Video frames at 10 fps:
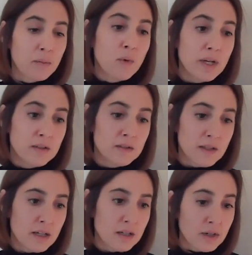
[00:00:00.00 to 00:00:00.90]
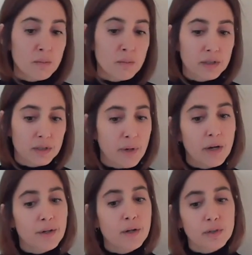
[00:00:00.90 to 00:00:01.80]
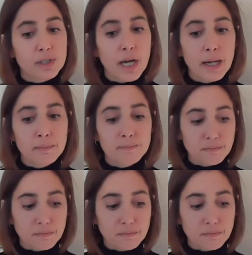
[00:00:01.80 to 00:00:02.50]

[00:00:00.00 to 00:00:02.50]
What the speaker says: wins that you can build upon over time?